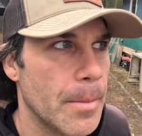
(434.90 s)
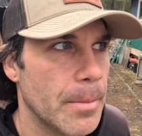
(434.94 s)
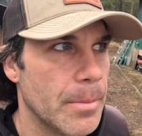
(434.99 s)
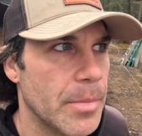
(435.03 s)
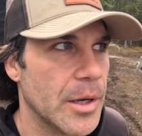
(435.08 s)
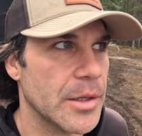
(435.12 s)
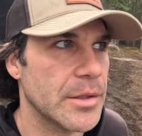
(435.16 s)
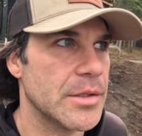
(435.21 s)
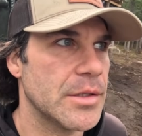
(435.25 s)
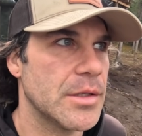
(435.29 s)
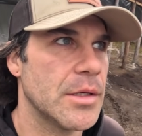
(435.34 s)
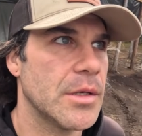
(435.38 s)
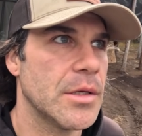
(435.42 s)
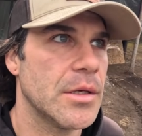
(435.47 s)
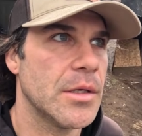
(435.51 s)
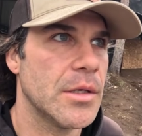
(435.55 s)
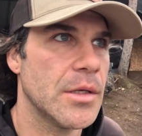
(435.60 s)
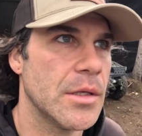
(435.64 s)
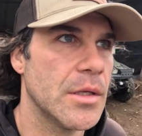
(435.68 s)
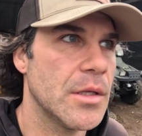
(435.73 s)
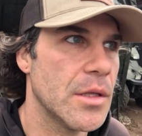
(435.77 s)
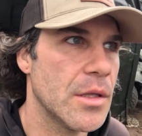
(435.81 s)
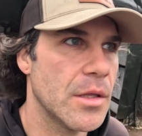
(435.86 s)
But
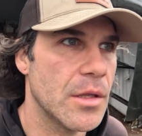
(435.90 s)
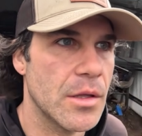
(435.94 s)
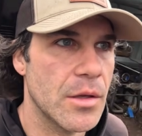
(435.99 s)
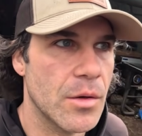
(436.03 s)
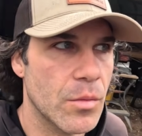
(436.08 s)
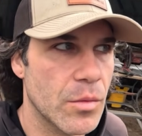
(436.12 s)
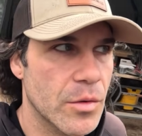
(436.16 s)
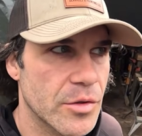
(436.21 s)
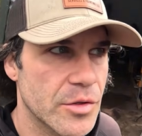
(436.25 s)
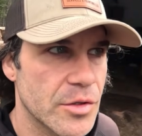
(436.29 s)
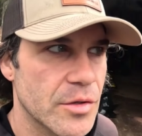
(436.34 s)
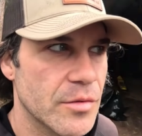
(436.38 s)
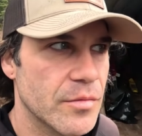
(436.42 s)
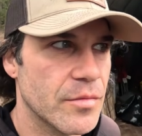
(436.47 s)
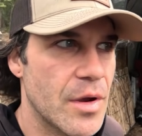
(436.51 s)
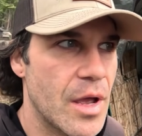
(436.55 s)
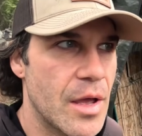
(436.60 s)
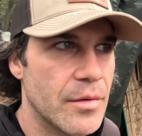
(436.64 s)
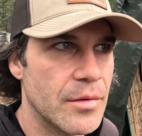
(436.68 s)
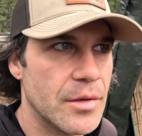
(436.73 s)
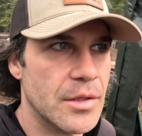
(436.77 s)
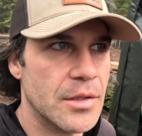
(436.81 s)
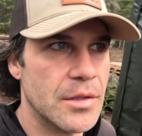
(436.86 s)
we're
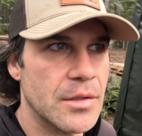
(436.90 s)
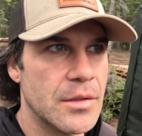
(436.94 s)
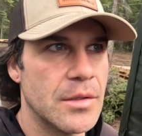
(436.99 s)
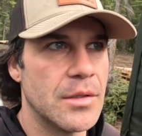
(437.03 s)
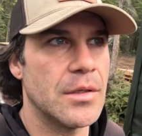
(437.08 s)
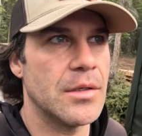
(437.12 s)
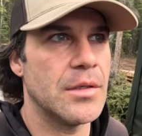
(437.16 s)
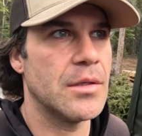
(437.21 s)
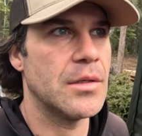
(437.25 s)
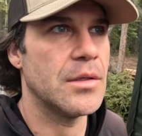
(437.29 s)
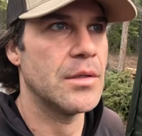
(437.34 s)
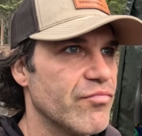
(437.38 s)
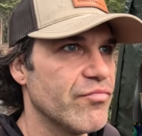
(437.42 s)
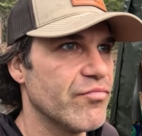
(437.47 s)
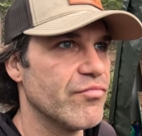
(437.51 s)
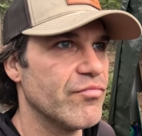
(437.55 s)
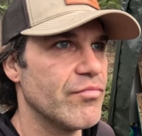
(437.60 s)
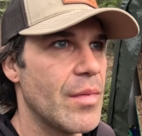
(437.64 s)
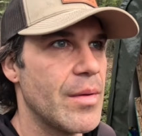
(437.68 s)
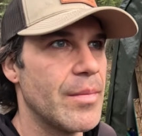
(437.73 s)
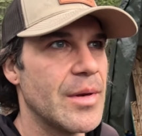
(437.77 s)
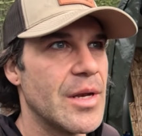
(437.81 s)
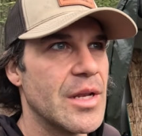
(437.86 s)
surrounded,
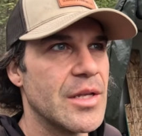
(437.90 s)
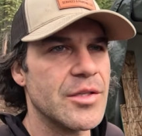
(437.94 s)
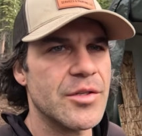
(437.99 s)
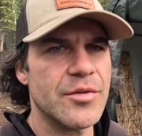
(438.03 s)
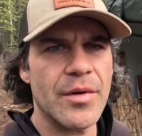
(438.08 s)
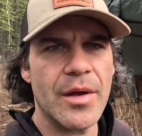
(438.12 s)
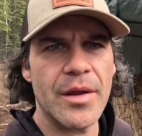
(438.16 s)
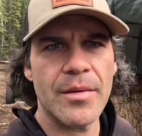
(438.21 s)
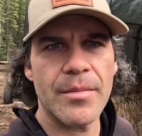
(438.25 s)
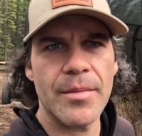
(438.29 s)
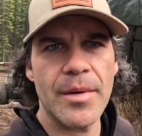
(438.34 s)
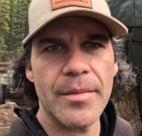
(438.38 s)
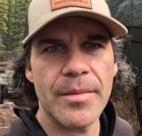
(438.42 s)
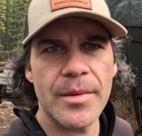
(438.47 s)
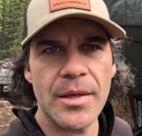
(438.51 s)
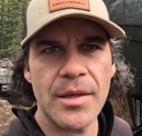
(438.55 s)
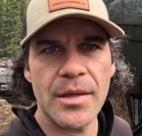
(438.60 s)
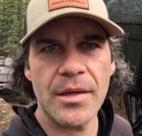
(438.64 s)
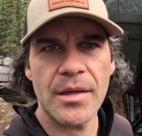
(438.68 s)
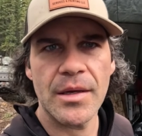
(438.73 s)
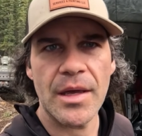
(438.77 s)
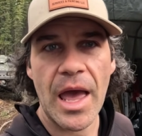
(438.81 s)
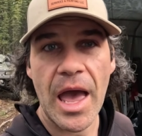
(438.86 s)
maybe not surrounded,
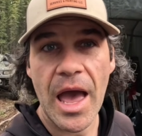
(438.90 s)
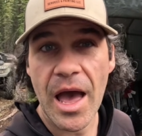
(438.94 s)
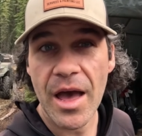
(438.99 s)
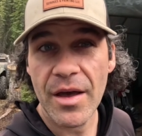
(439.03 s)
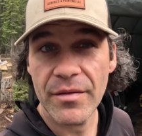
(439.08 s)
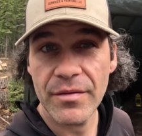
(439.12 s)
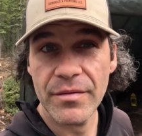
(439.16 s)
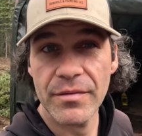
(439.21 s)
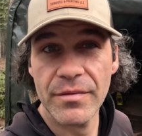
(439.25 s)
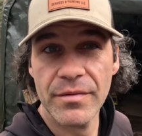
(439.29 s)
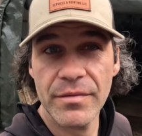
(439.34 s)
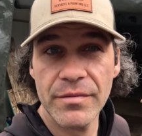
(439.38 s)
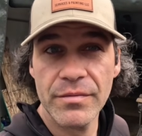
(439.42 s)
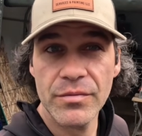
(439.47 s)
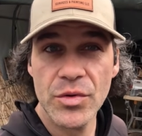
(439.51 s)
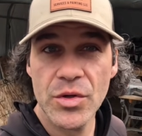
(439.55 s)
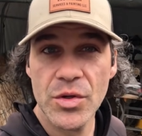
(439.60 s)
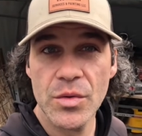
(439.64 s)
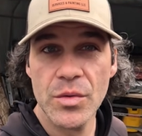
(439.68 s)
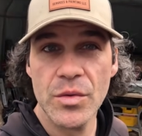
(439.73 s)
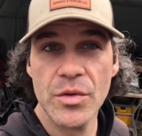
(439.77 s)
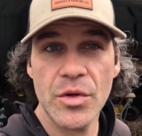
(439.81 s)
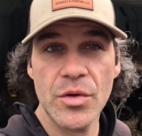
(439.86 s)
maybe half,
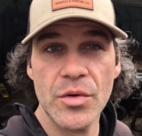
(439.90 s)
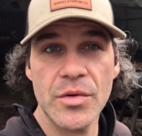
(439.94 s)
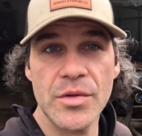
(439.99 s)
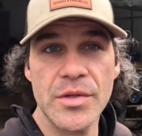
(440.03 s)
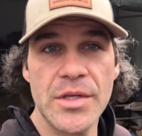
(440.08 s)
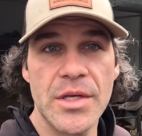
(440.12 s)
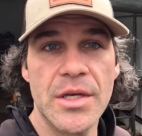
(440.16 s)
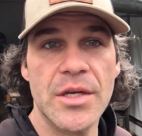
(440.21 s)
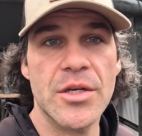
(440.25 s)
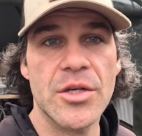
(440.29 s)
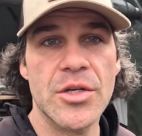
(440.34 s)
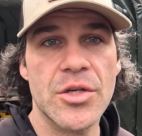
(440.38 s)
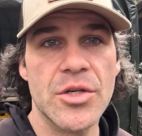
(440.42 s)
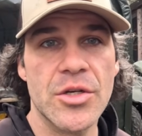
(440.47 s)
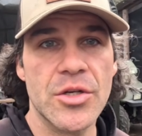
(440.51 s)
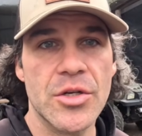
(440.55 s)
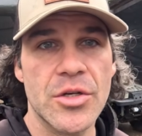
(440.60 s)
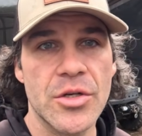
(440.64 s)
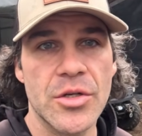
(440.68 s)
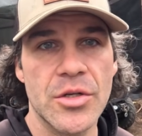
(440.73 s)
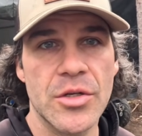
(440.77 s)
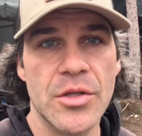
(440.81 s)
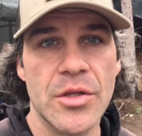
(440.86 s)
2/3-ish,
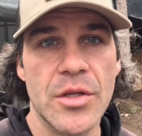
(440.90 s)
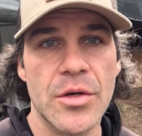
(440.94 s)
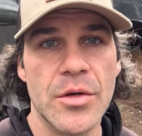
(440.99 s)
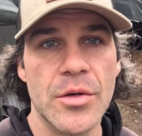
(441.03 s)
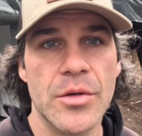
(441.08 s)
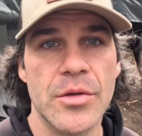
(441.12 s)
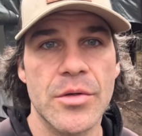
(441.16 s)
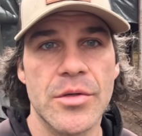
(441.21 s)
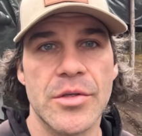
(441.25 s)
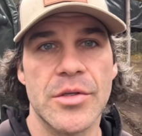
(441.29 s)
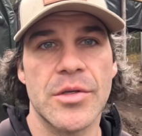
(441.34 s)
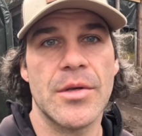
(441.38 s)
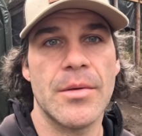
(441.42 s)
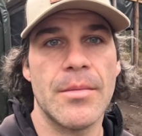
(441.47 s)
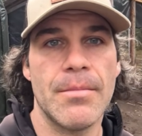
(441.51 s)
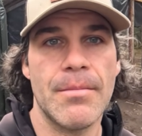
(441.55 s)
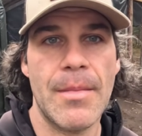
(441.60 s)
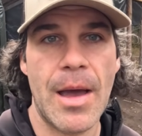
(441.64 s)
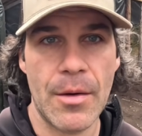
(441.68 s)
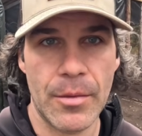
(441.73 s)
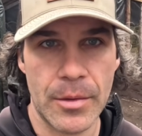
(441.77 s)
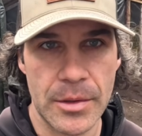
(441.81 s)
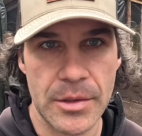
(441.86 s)
there's
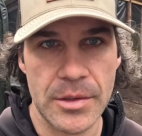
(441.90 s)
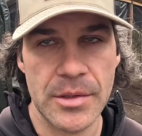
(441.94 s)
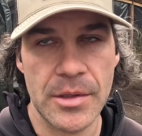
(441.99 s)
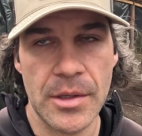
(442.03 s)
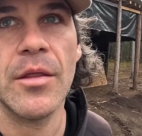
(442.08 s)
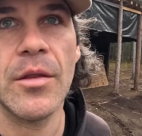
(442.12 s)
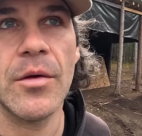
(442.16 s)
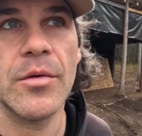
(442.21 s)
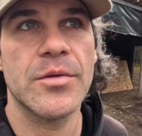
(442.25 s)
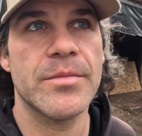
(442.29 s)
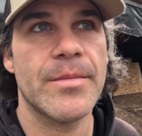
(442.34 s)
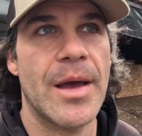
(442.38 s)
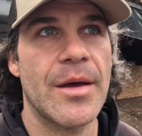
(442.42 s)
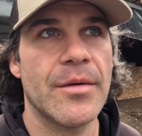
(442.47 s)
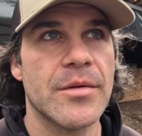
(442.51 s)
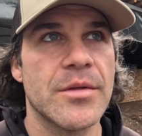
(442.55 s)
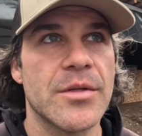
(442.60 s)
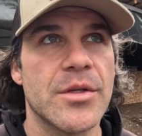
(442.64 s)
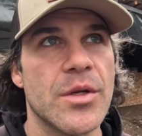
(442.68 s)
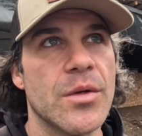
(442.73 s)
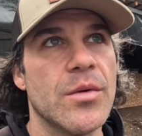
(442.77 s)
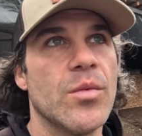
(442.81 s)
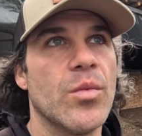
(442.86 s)
mountains. Those mountains
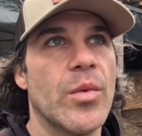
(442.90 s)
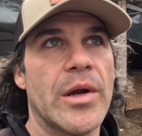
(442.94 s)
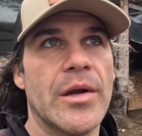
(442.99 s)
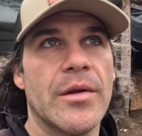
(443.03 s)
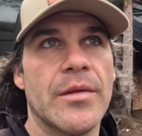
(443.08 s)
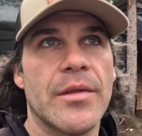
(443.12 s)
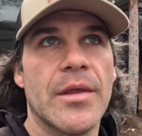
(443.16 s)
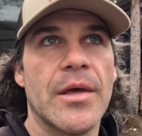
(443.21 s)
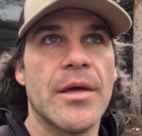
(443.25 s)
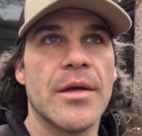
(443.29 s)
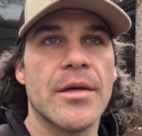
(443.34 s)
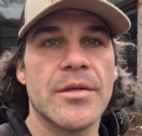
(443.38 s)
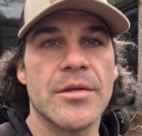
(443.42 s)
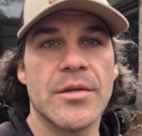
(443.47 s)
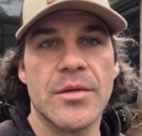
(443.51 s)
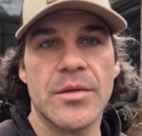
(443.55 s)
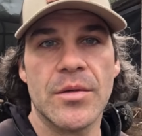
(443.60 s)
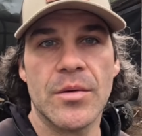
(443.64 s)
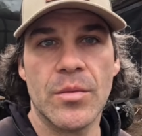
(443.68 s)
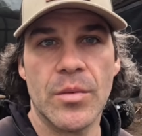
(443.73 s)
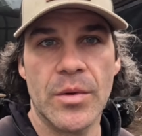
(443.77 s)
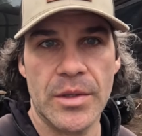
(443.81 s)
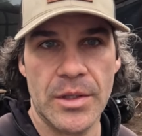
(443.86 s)
do weird things
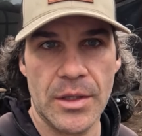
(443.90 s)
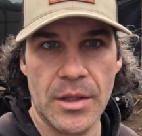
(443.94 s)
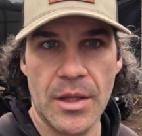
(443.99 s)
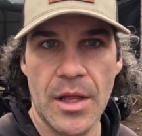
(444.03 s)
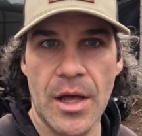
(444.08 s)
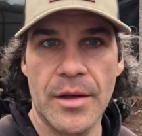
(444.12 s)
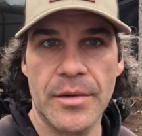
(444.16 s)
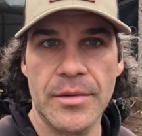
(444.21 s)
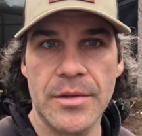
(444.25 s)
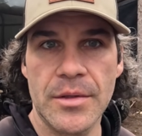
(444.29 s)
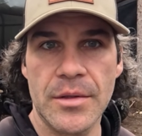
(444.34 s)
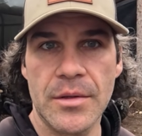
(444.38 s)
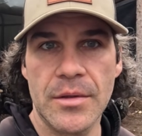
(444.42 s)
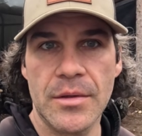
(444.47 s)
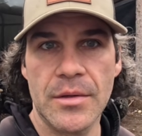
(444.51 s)
with the clouds.